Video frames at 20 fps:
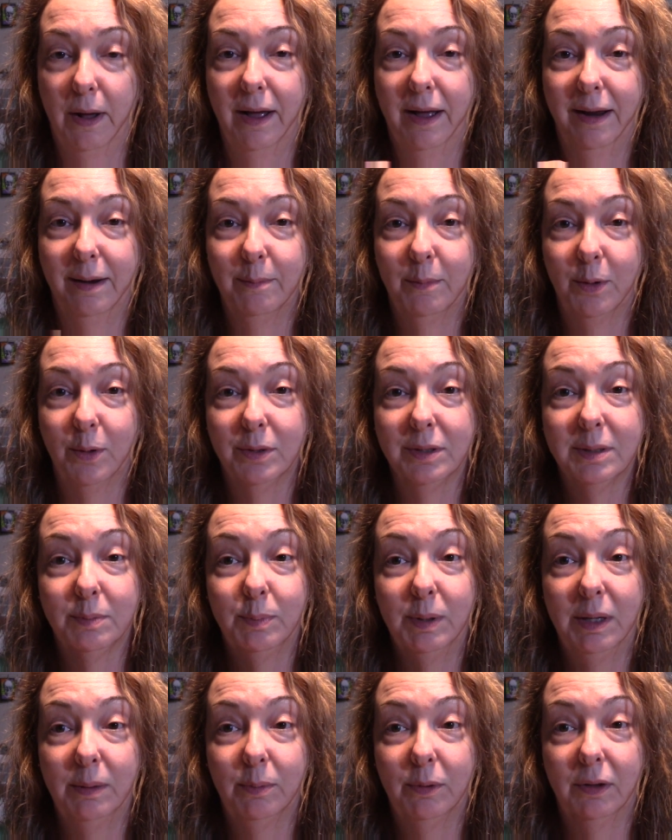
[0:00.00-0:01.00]
by most
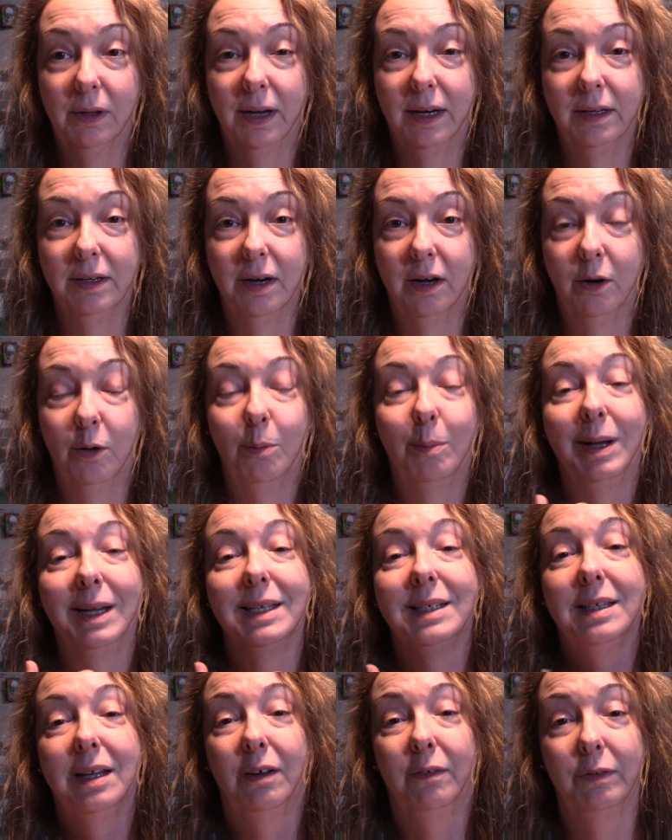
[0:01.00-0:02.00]
people I know,
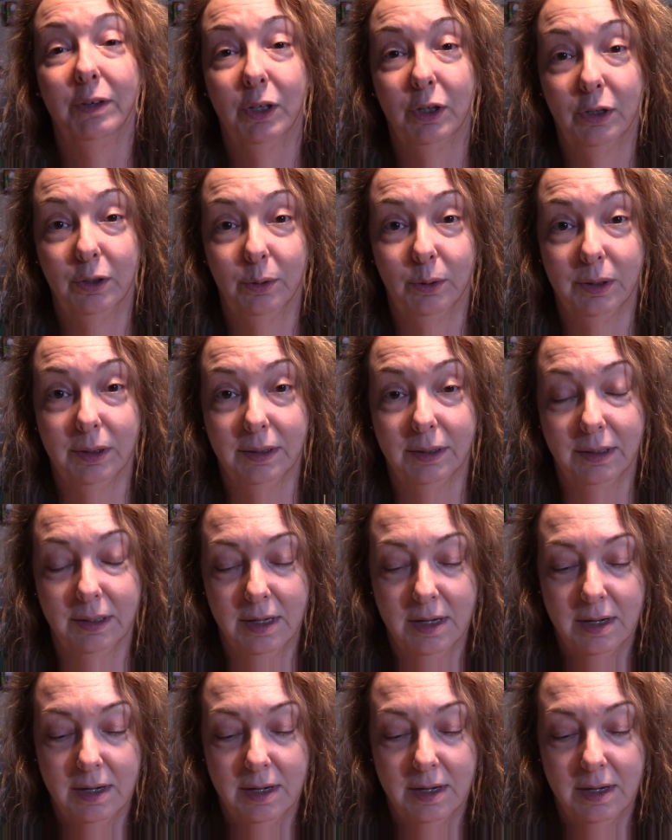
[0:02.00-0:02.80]
myself included.